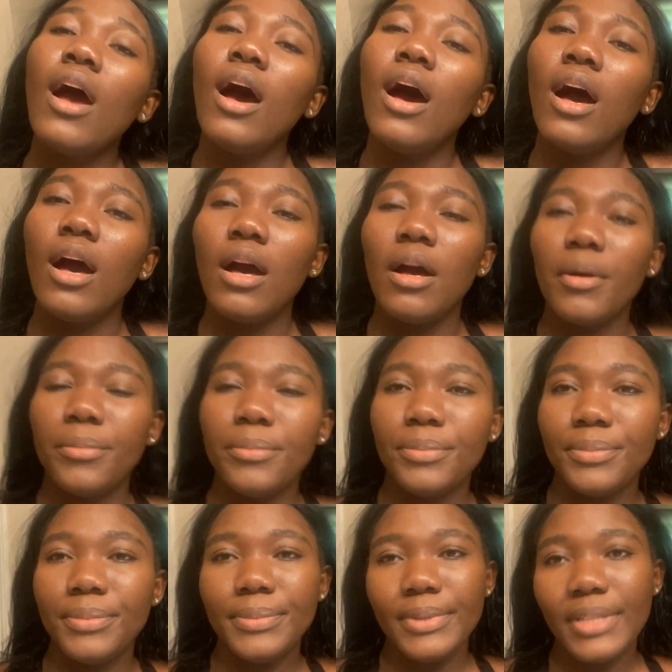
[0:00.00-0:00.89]

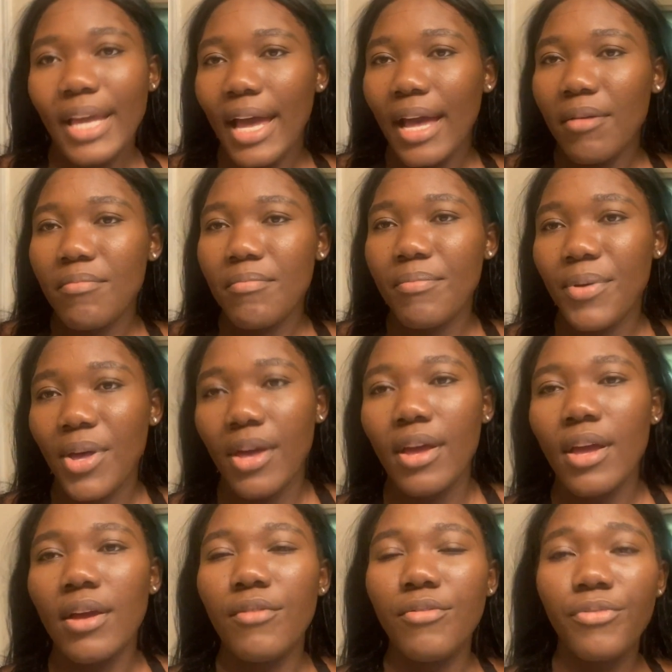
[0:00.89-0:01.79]
Yeah,
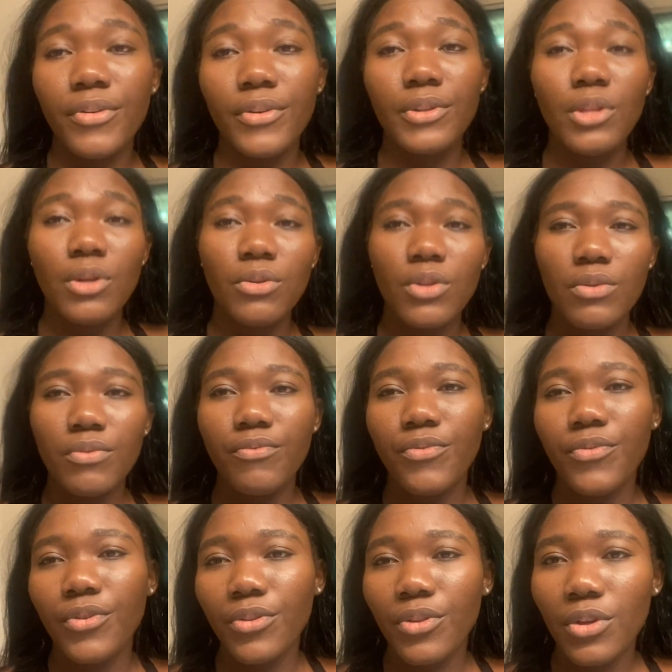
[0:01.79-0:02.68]
but for
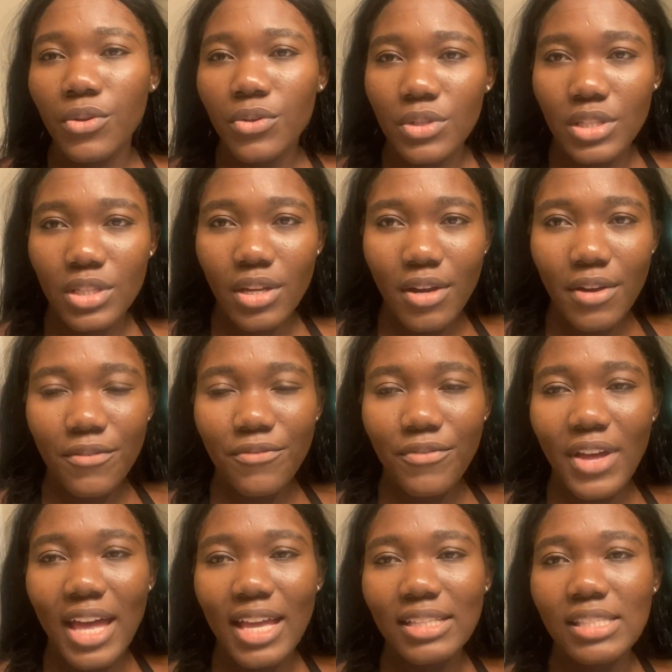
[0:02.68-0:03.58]
those that are
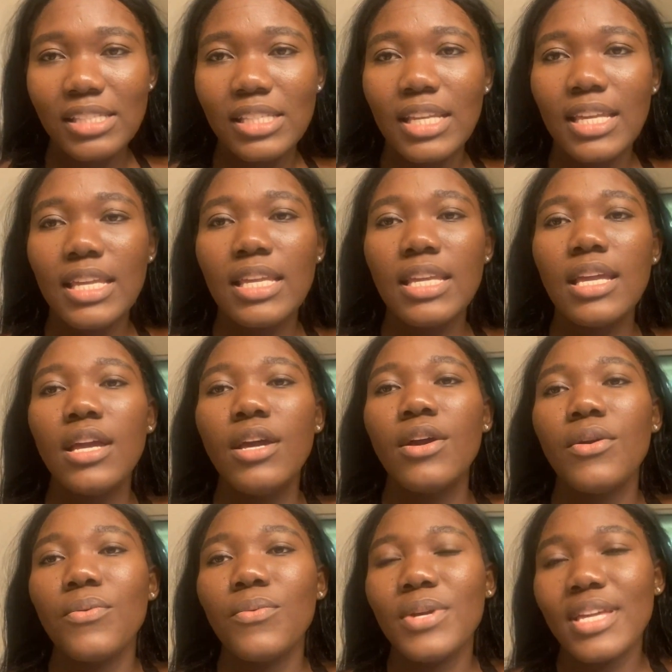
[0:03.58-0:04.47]
fasting,
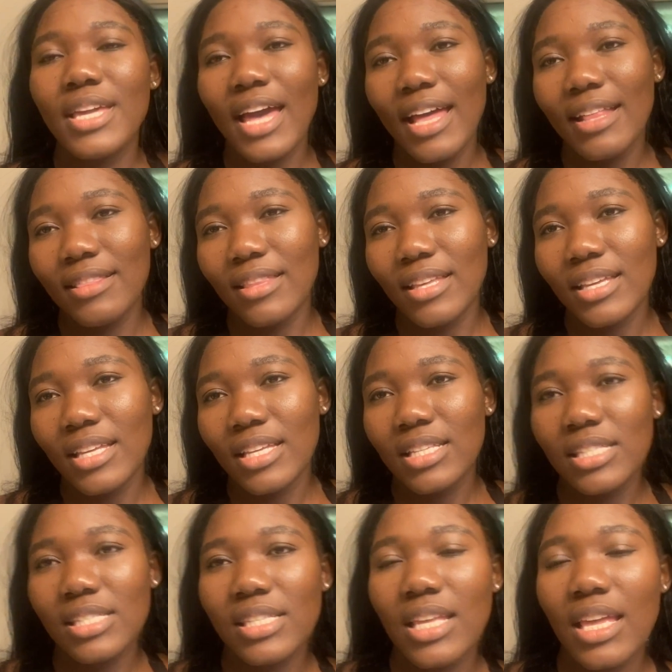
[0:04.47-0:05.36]
we got this,